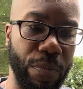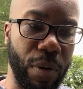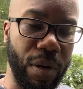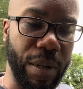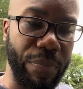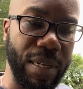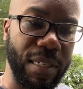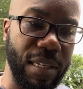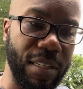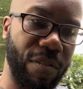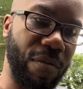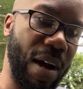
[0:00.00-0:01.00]
pulling the
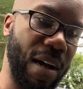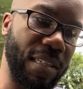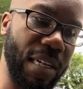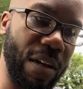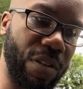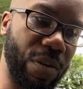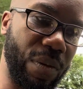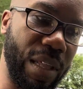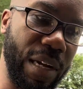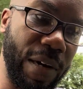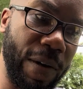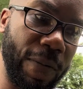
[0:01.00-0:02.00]
pistons and rods out through
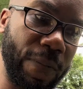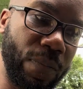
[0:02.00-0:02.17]
there.